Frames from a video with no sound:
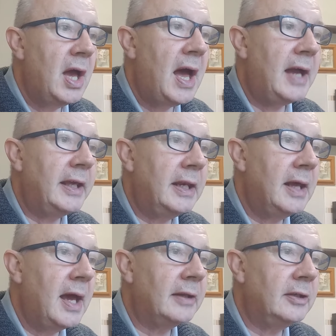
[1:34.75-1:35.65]
hanging,
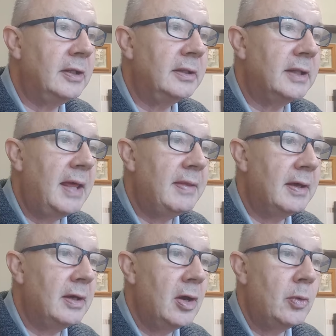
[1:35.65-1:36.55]
and gilt
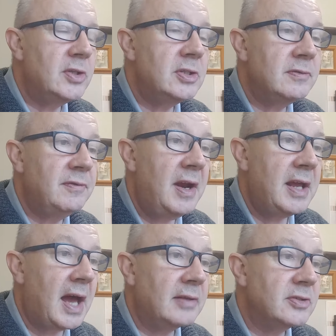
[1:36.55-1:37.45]
leather, which is very
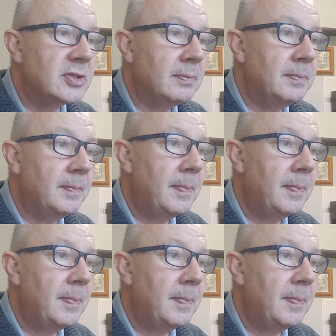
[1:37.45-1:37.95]
handsome.